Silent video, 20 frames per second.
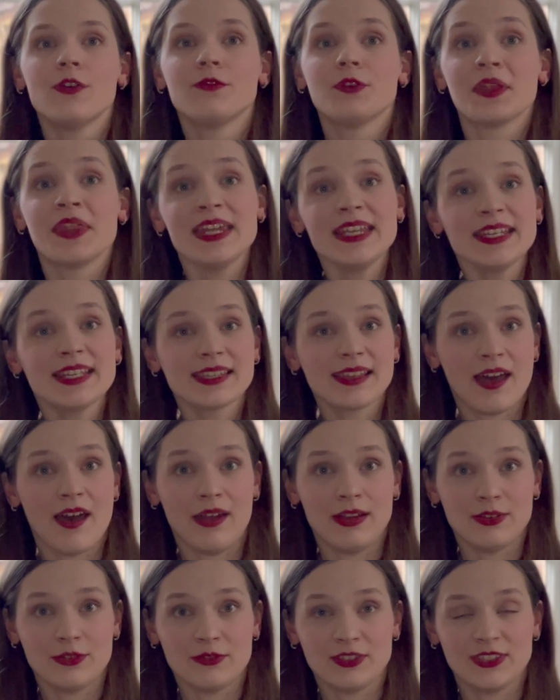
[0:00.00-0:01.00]
For this
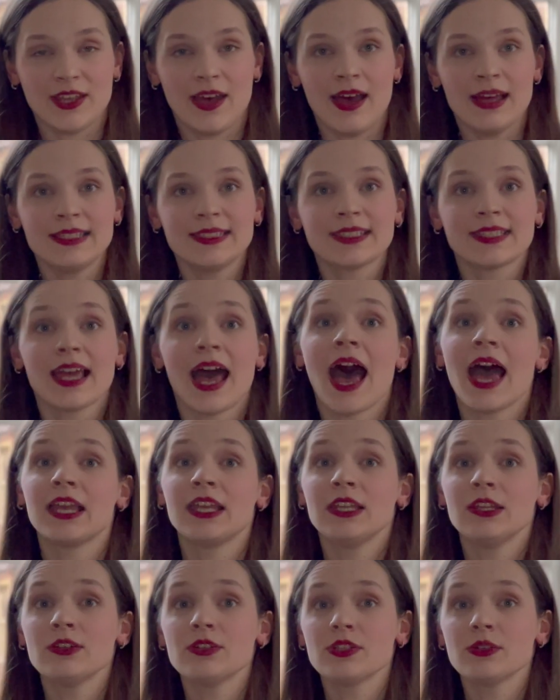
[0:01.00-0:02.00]
kind of task, I
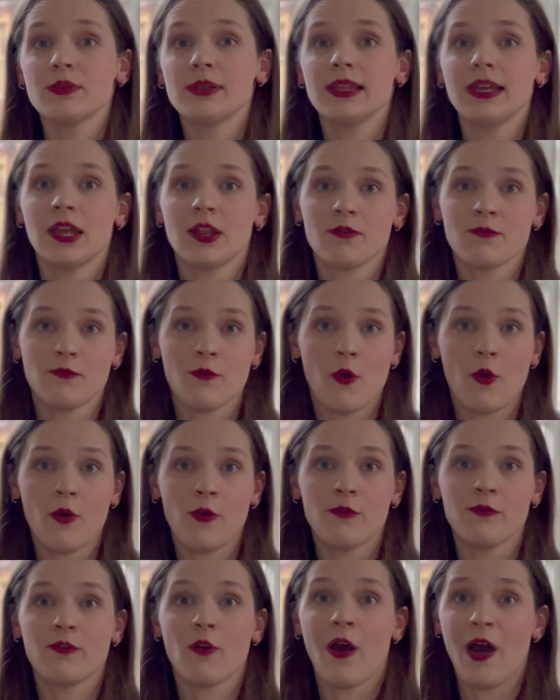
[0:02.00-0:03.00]
usually
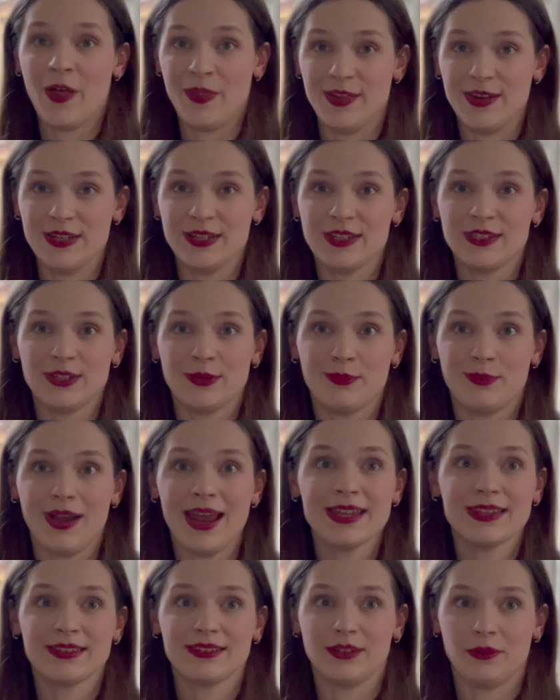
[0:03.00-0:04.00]
involve others to
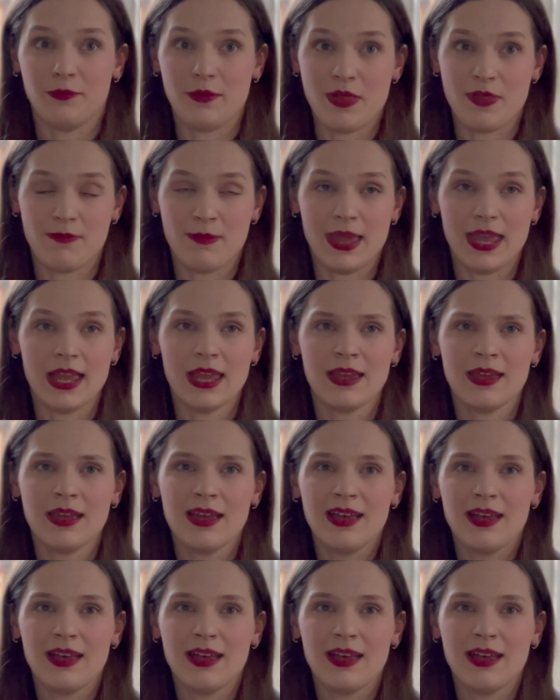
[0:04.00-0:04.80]
brainstorm with me,